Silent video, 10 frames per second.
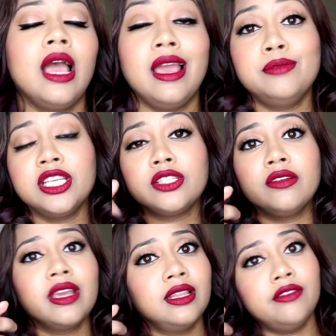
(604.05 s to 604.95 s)
I'm just
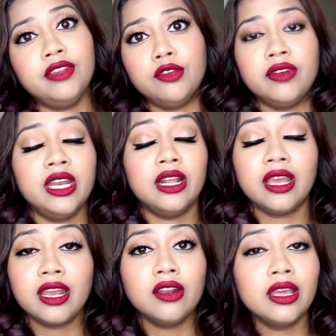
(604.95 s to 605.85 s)
looking at the viewfinder.
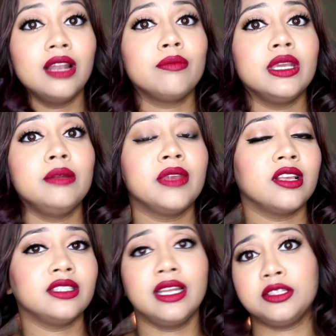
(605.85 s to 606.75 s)
I cannot help it
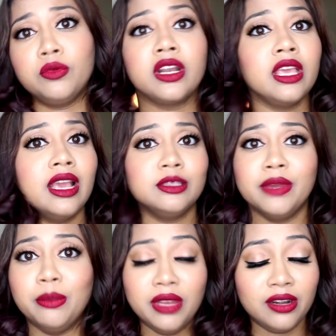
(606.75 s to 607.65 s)
because that's working as
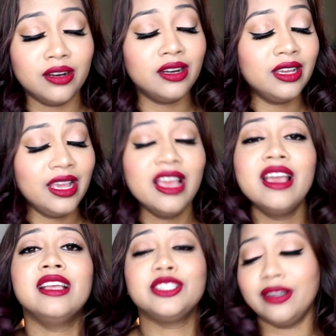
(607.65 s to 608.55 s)
my mirror.
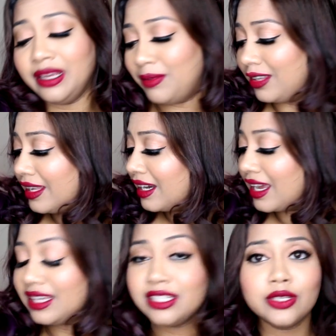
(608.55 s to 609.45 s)
Sorry about that,
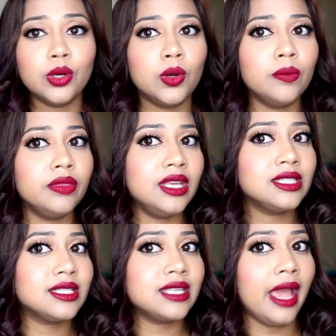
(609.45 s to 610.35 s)
guys. So this
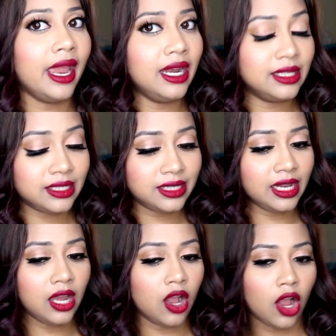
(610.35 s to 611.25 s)
side, it's
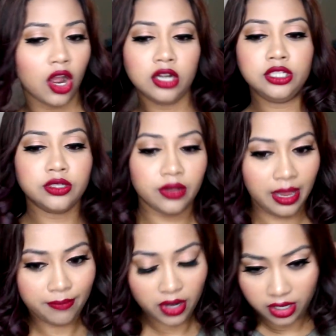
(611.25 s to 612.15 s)
still hot, so
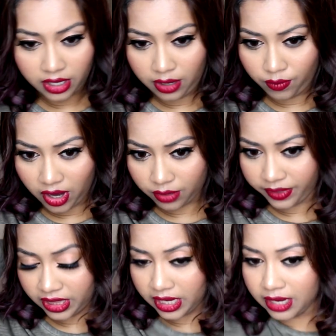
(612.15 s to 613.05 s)
I'm not gonna work
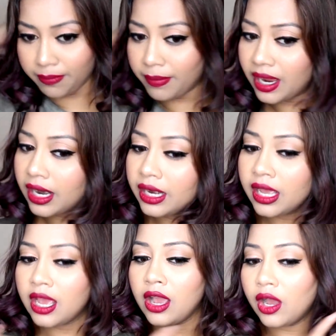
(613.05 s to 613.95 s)
with it, but
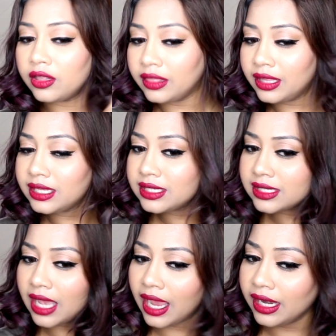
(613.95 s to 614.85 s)
on this
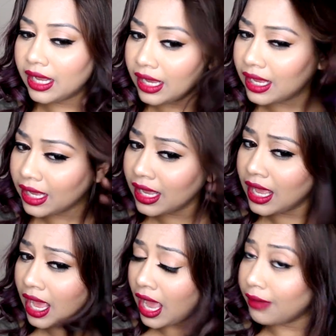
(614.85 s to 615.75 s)
side
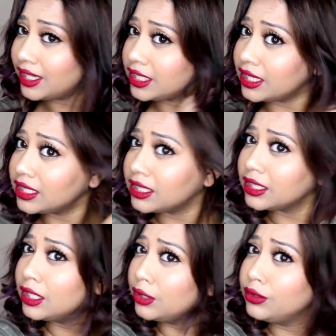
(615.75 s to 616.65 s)
I will
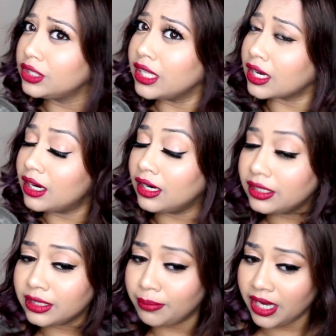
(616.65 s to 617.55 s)
just lose the
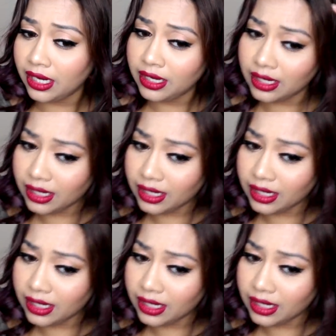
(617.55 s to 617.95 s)
curls a bit.